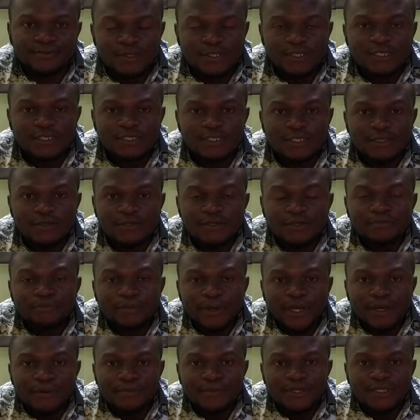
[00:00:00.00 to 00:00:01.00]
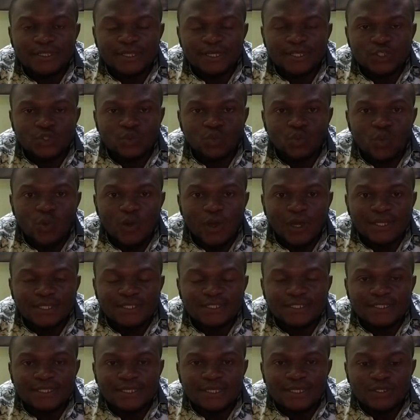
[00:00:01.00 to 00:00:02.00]
These three parameters,
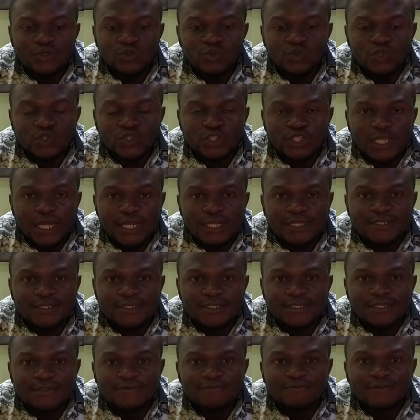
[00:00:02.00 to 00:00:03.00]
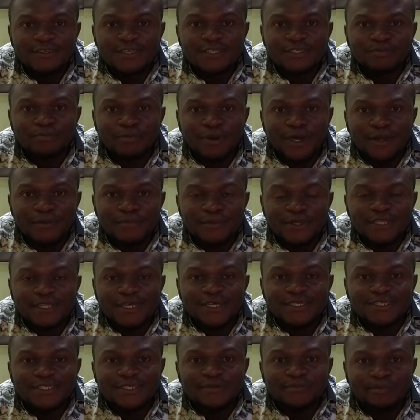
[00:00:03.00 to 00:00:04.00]
once you start seeing these
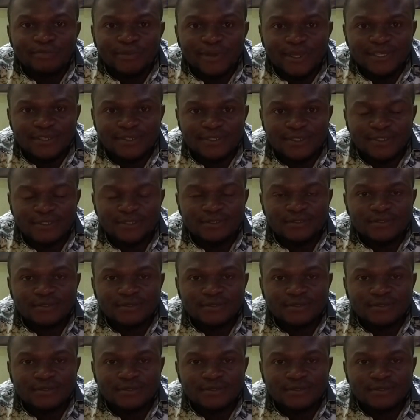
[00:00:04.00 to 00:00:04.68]
parameters in place,